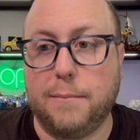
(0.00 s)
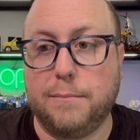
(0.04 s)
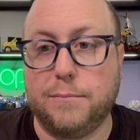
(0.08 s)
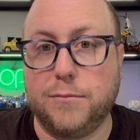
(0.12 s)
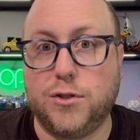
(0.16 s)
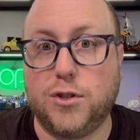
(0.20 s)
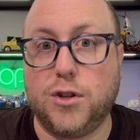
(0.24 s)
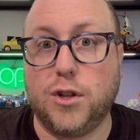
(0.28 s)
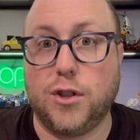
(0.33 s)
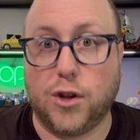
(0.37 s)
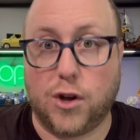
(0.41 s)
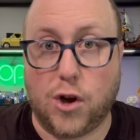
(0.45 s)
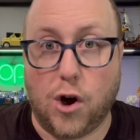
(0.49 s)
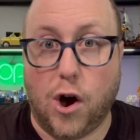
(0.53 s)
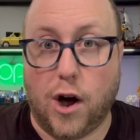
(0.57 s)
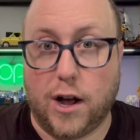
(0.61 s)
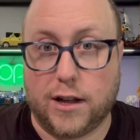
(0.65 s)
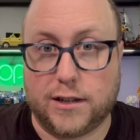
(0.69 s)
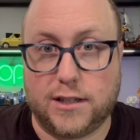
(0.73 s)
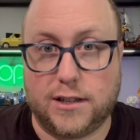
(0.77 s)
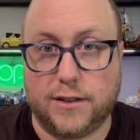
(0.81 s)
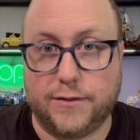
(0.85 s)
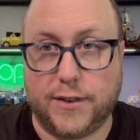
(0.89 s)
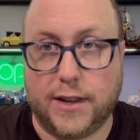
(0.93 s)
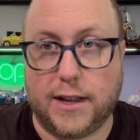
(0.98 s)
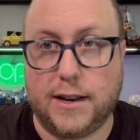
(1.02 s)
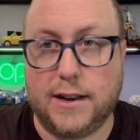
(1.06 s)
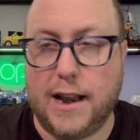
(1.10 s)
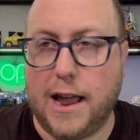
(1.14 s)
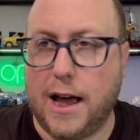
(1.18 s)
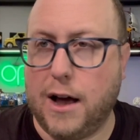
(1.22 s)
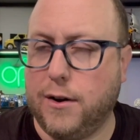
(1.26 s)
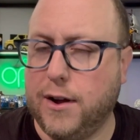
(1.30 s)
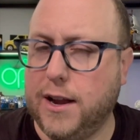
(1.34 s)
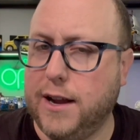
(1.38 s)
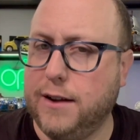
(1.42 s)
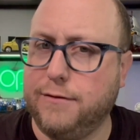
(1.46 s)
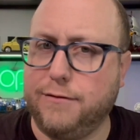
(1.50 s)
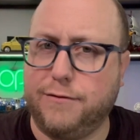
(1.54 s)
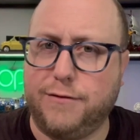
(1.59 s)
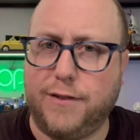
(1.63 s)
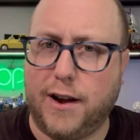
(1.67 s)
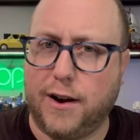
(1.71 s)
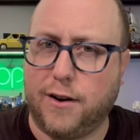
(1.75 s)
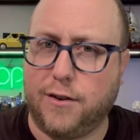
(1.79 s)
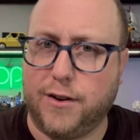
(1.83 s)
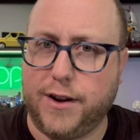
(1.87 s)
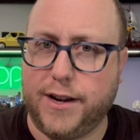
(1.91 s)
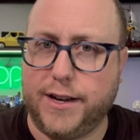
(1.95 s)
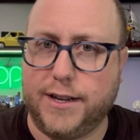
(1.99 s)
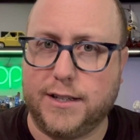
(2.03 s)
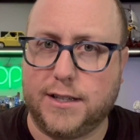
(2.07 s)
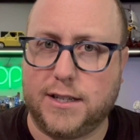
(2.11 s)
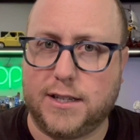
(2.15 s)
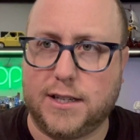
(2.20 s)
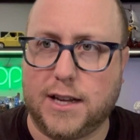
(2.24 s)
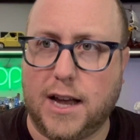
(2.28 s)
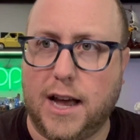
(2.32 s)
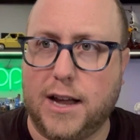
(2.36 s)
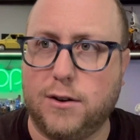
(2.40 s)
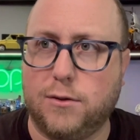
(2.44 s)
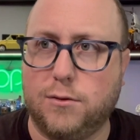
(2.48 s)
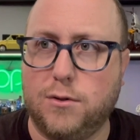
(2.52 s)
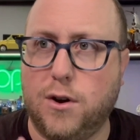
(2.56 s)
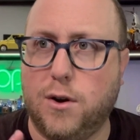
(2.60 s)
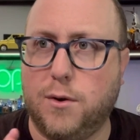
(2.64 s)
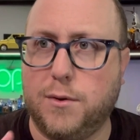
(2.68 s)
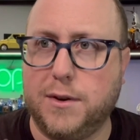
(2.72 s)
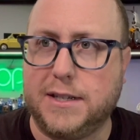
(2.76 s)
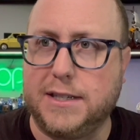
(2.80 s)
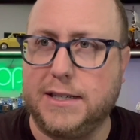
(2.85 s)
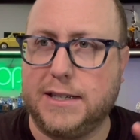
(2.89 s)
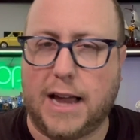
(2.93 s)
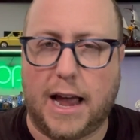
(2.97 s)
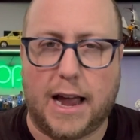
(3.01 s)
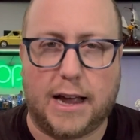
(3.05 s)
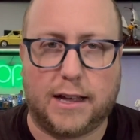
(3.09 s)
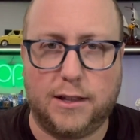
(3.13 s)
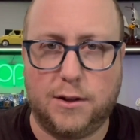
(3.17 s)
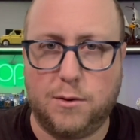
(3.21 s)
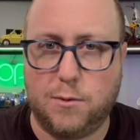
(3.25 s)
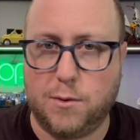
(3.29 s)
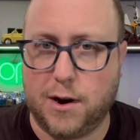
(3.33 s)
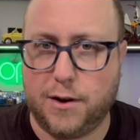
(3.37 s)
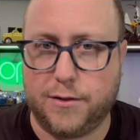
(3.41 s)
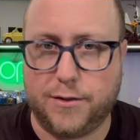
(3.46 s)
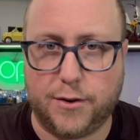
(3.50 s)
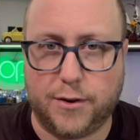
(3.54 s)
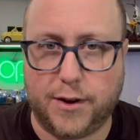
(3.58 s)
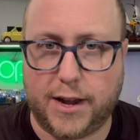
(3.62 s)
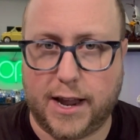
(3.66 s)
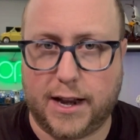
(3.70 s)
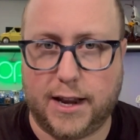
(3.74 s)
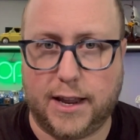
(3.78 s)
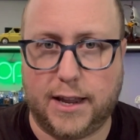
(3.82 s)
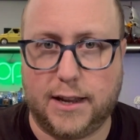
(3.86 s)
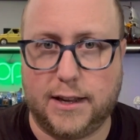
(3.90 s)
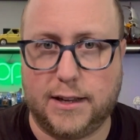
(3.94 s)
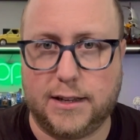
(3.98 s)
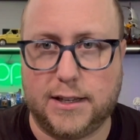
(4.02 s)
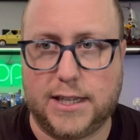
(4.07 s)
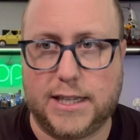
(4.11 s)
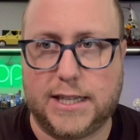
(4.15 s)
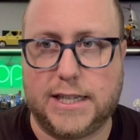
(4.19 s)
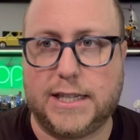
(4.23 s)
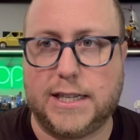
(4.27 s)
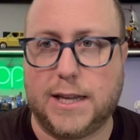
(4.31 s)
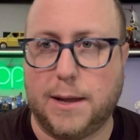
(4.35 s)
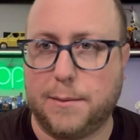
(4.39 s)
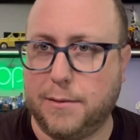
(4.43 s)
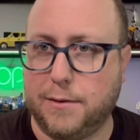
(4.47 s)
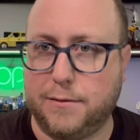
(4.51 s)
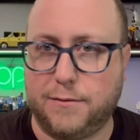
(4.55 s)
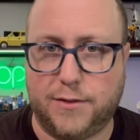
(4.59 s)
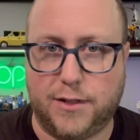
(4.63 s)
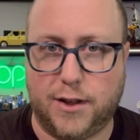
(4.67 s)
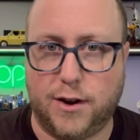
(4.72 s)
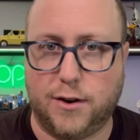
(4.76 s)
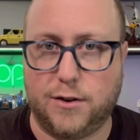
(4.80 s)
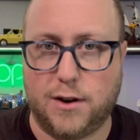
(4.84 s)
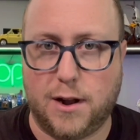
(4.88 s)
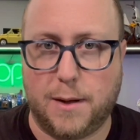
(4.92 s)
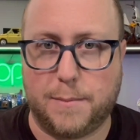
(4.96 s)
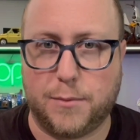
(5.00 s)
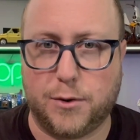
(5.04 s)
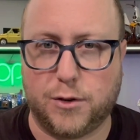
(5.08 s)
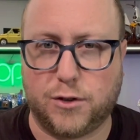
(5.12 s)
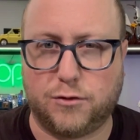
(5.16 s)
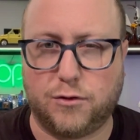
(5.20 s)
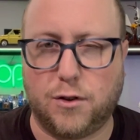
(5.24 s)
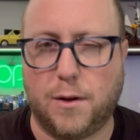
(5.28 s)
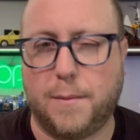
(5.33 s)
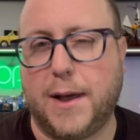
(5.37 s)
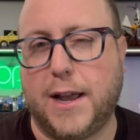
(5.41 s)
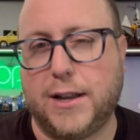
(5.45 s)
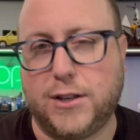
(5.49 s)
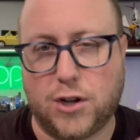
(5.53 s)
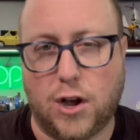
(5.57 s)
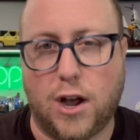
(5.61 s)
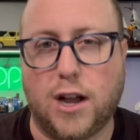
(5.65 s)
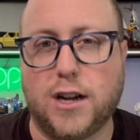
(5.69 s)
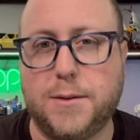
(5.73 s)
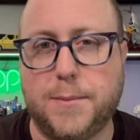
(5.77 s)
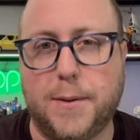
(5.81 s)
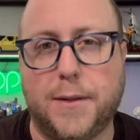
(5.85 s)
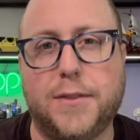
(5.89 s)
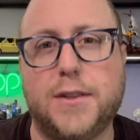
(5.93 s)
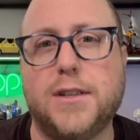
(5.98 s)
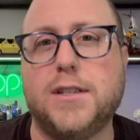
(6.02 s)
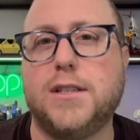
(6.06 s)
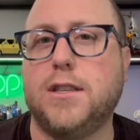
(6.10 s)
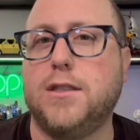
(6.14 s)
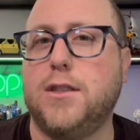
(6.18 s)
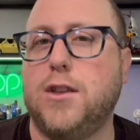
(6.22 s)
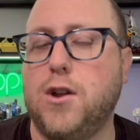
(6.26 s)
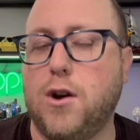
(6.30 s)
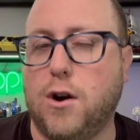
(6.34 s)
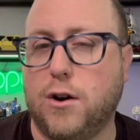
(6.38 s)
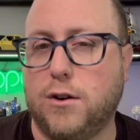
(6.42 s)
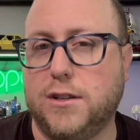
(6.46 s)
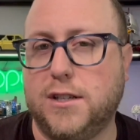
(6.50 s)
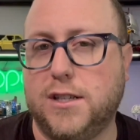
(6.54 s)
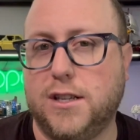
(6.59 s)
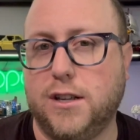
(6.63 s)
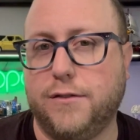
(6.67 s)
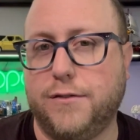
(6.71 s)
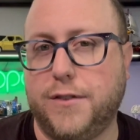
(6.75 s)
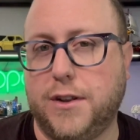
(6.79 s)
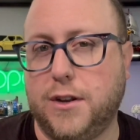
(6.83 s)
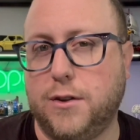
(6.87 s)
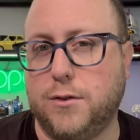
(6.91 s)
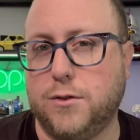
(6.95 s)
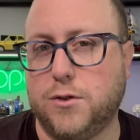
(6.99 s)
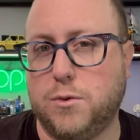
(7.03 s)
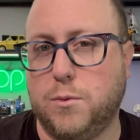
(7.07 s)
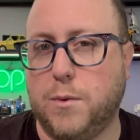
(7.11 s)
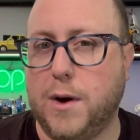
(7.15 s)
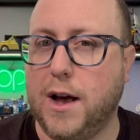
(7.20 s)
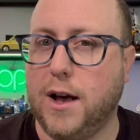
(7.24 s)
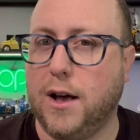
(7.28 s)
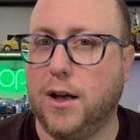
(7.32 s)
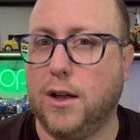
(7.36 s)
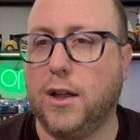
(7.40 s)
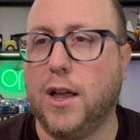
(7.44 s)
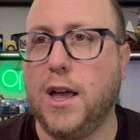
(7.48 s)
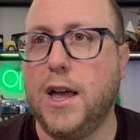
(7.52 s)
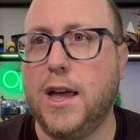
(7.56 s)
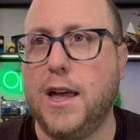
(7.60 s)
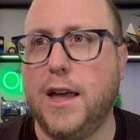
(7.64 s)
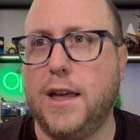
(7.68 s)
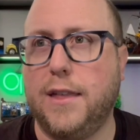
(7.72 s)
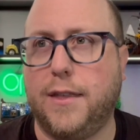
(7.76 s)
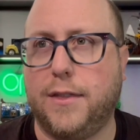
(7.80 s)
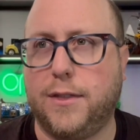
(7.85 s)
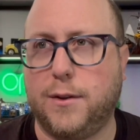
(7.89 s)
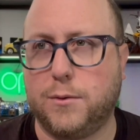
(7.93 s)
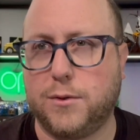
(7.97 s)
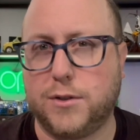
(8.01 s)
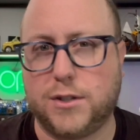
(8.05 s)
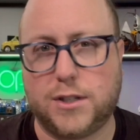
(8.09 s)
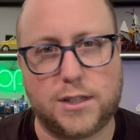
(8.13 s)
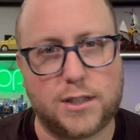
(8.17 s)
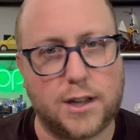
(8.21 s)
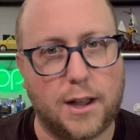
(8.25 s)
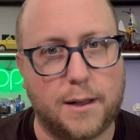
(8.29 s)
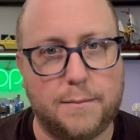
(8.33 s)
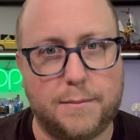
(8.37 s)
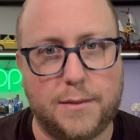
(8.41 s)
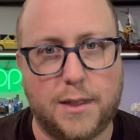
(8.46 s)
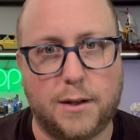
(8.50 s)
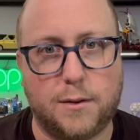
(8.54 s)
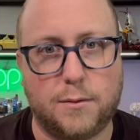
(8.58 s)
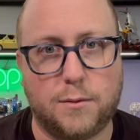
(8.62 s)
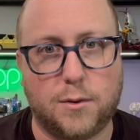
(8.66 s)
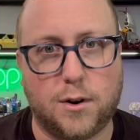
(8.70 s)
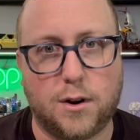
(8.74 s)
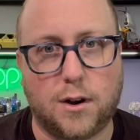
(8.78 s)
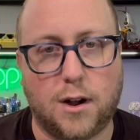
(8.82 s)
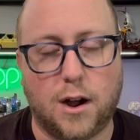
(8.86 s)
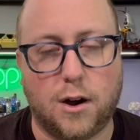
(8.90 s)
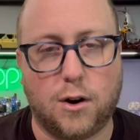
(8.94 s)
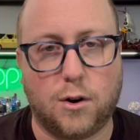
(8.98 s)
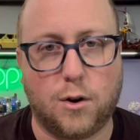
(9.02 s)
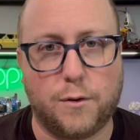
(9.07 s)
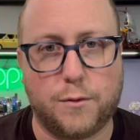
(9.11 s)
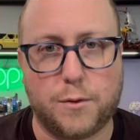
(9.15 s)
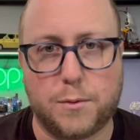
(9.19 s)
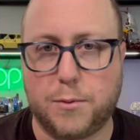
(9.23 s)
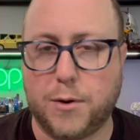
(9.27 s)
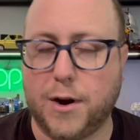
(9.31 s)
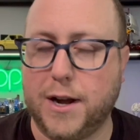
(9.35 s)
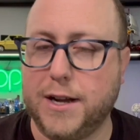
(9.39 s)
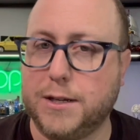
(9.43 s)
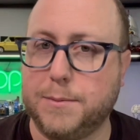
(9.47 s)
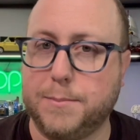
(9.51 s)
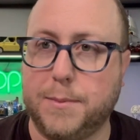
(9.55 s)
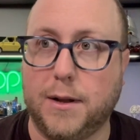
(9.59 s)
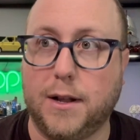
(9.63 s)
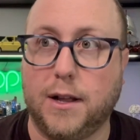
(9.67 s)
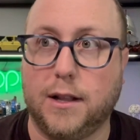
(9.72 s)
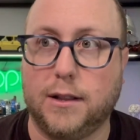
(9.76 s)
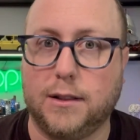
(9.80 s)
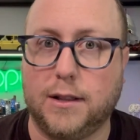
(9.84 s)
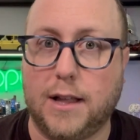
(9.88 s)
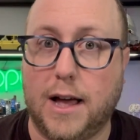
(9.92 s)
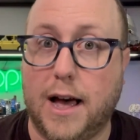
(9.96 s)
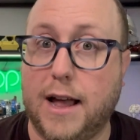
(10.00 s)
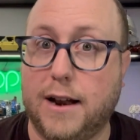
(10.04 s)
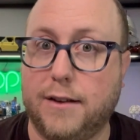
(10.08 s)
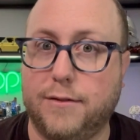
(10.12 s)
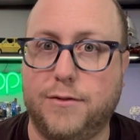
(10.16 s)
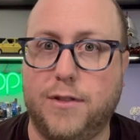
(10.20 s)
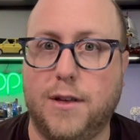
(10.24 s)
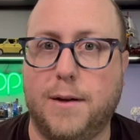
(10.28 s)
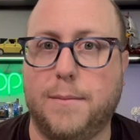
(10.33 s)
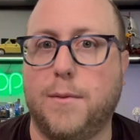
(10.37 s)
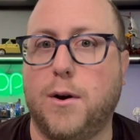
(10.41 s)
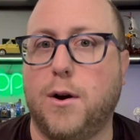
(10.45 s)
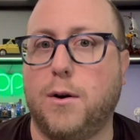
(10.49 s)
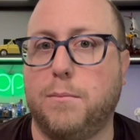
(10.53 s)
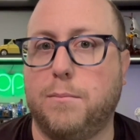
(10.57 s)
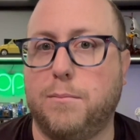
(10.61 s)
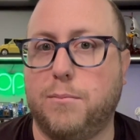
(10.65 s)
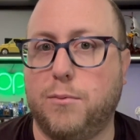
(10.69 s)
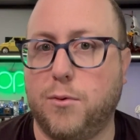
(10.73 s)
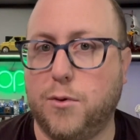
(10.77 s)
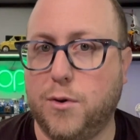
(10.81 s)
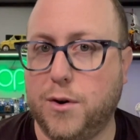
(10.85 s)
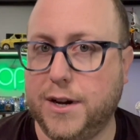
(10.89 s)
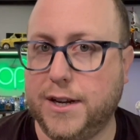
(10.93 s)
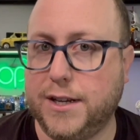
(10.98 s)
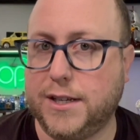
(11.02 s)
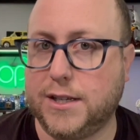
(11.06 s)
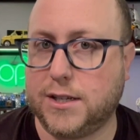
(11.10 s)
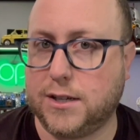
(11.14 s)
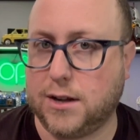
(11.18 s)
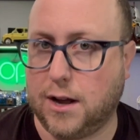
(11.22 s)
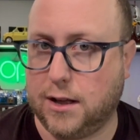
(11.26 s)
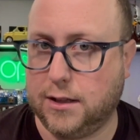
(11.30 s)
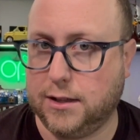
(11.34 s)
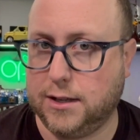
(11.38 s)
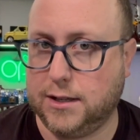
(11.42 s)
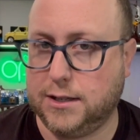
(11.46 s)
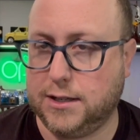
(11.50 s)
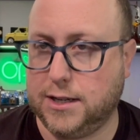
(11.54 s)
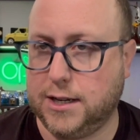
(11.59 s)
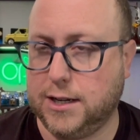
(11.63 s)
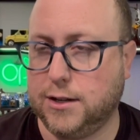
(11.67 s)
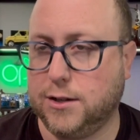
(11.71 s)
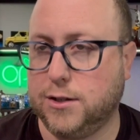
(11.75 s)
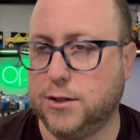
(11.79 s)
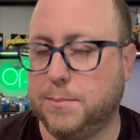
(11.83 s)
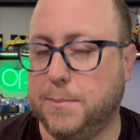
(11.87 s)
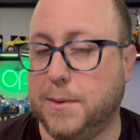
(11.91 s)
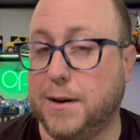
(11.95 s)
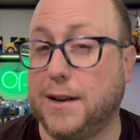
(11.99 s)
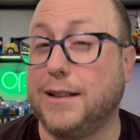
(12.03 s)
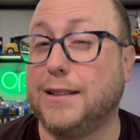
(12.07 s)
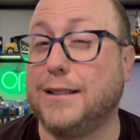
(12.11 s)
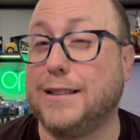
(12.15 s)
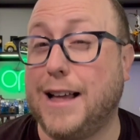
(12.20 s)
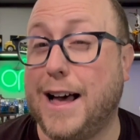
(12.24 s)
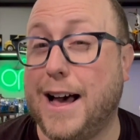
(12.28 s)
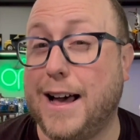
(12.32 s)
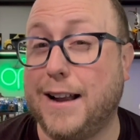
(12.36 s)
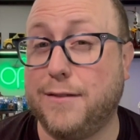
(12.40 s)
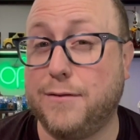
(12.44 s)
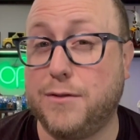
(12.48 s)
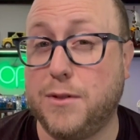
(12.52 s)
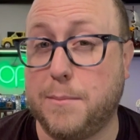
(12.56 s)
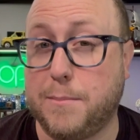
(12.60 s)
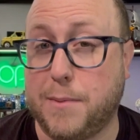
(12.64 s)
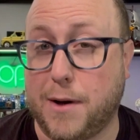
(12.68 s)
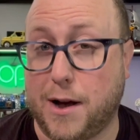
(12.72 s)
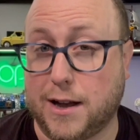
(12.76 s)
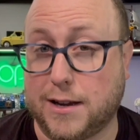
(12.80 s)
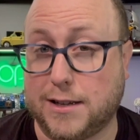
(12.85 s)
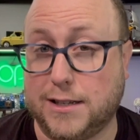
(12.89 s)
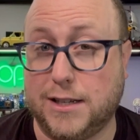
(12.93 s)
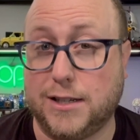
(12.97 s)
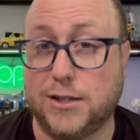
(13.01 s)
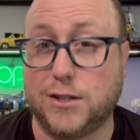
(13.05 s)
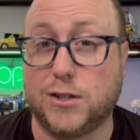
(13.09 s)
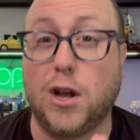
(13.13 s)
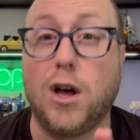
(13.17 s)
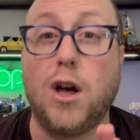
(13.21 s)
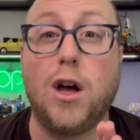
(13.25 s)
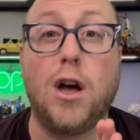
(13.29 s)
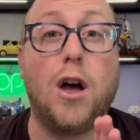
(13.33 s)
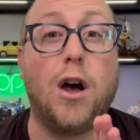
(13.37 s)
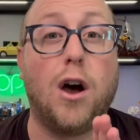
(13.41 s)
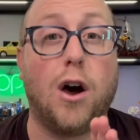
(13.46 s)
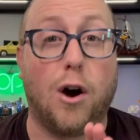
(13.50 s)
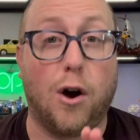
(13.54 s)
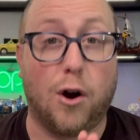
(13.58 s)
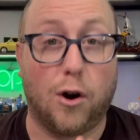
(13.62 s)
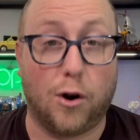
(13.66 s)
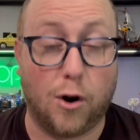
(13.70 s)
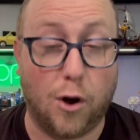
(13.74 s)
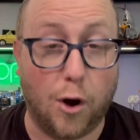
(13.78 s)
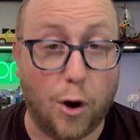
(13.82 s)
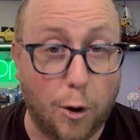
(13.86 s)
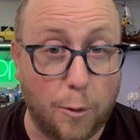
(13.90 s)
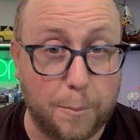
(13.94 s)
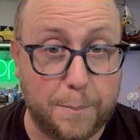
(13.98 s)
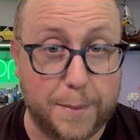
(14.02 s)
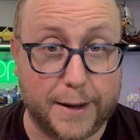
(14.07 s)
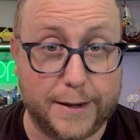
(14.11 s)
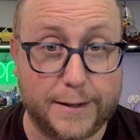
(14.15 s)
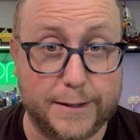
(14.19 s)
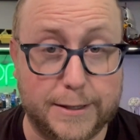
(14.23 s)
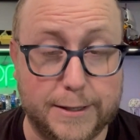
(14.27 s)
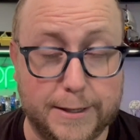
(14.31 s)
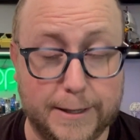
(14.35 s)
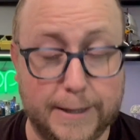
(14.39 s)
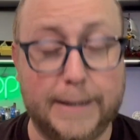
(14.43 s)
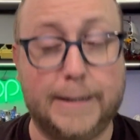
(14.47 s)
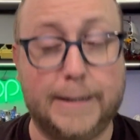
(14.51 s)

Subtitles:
to the cost of it. Now, it varies. I don't know exactly where they're getting some of their numbers from. I talked about this in the yard sale video as well, that there were some that are overpriced, but a lot of them are pretty solid deals, but a lot of the boxes are opened.